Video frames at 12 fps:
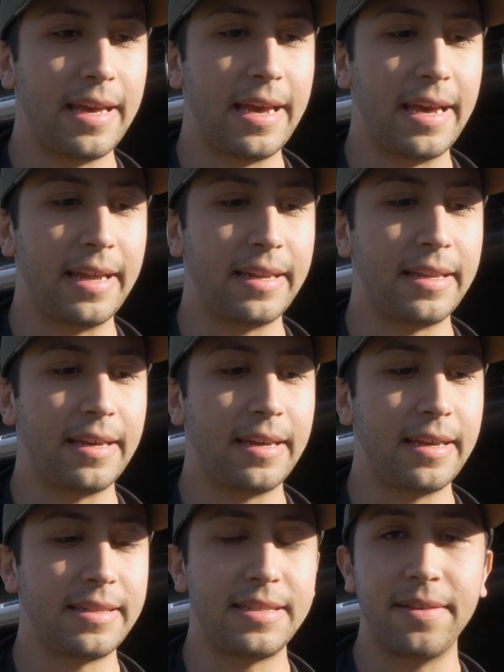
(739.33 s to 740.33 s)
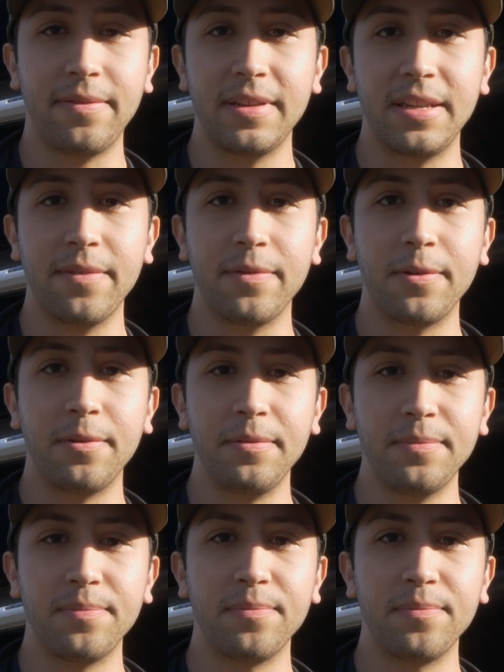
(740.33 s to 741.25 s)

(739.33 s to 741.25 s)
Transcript: and it's definitely difficult,